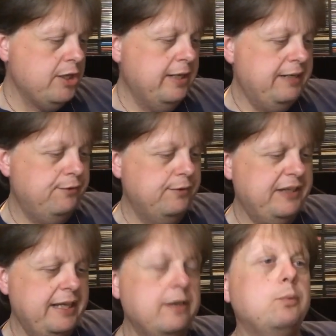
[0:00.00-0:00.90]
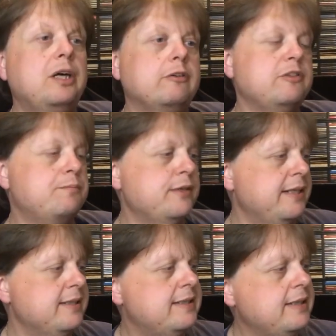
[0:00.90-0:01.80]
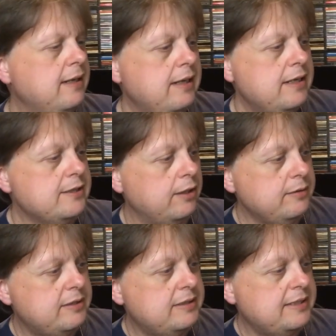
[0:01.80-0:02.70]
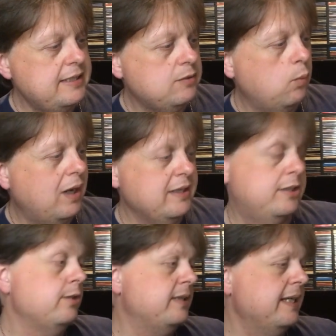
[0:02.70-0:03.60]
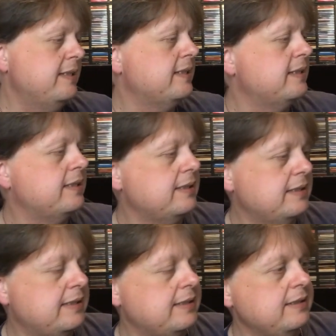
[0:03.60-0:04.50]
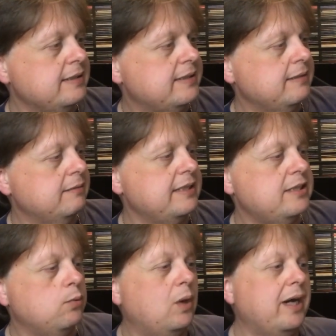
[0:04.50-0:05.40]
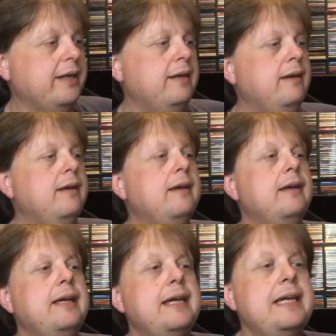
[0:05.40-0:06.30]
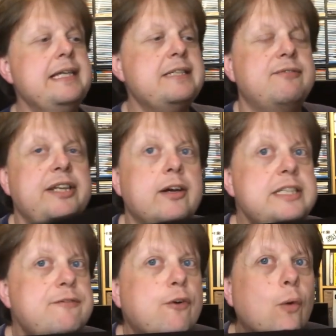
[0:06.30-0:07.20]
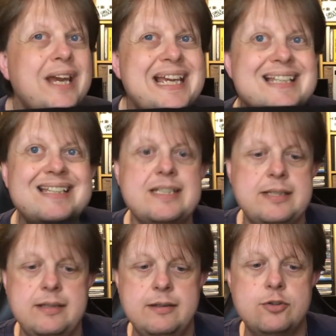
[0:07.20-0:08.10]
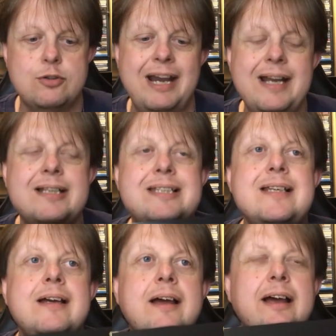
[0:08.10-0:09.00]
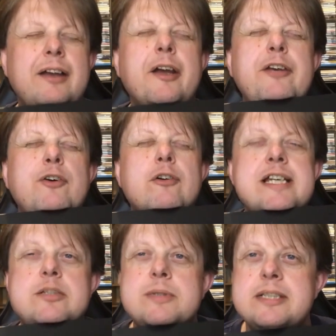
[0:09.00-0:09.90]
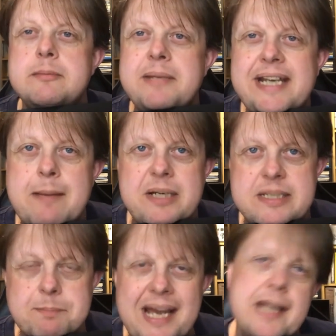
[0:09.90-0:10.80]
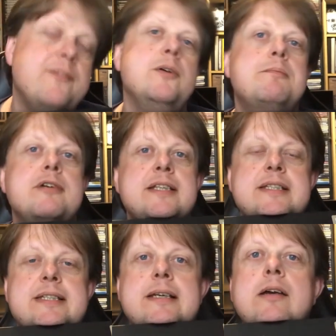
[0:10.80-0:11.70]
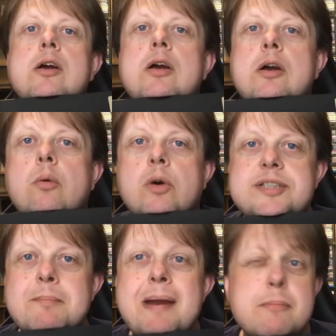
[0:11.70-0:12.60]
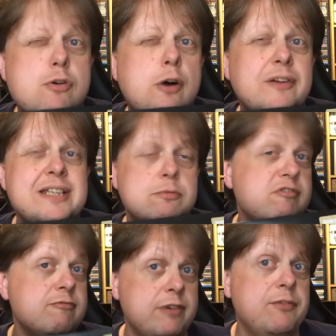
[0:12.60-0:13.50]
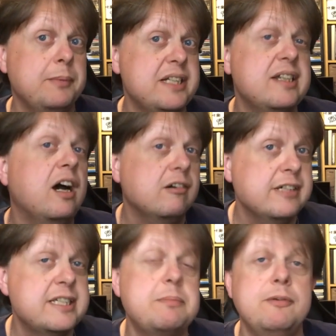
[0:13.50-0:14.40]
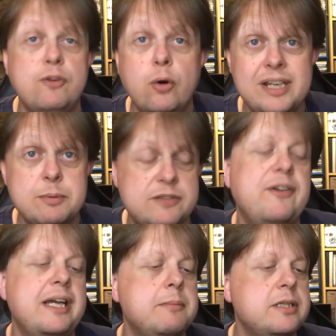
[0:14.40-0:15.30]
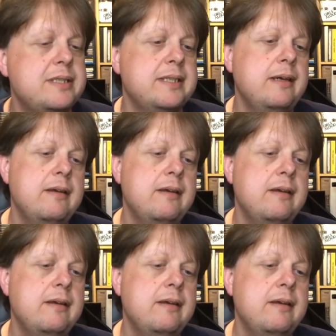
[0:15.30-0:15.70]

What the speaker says: Journey Through the Inner World of Prince. So disc 1 is 2 discs. Disc 1 is the 94 East tracks. 94 East was a Minneapolis band that Prince was a member of as a rhythm guitarist before he was famous.